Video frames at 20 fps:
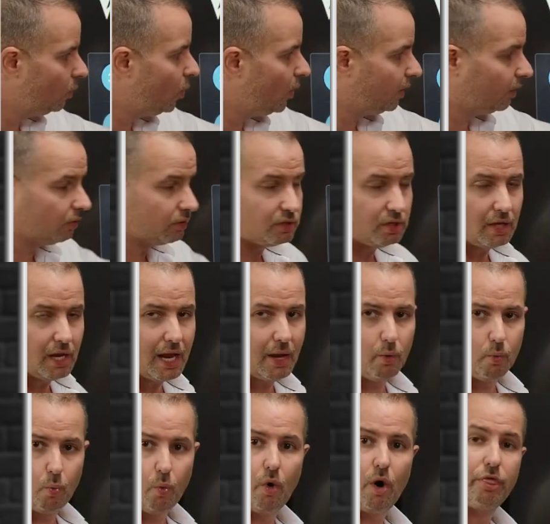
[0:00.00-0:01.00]
winner today,
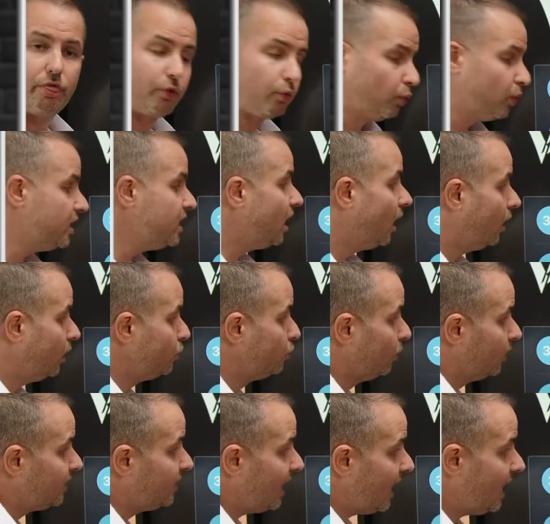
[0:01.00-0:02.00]

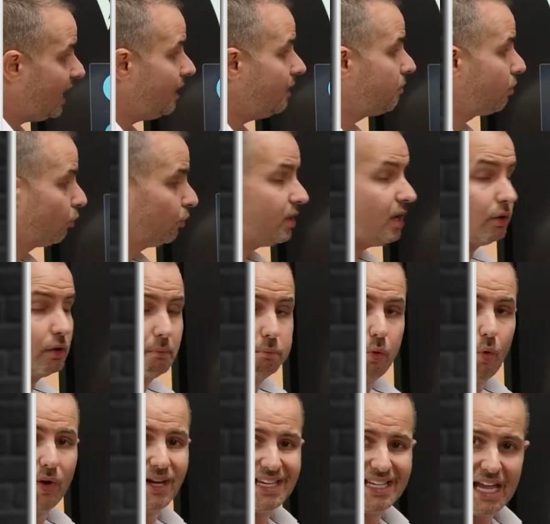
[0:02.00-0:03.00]

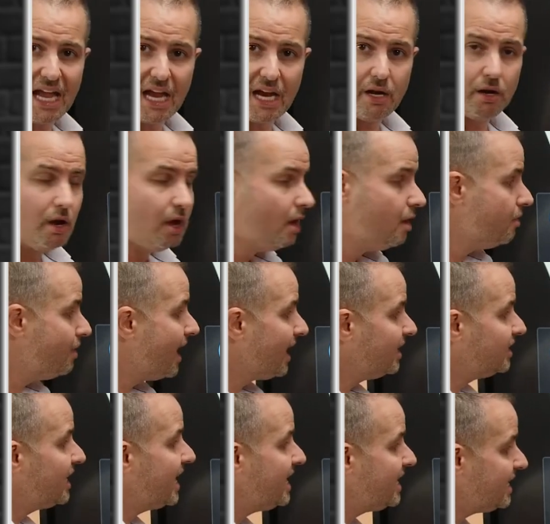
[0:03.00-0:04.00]
300-point gain. That
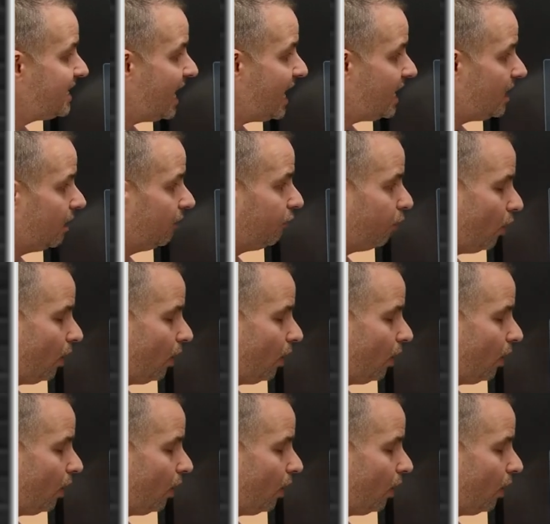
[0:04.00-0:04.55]
is a gain of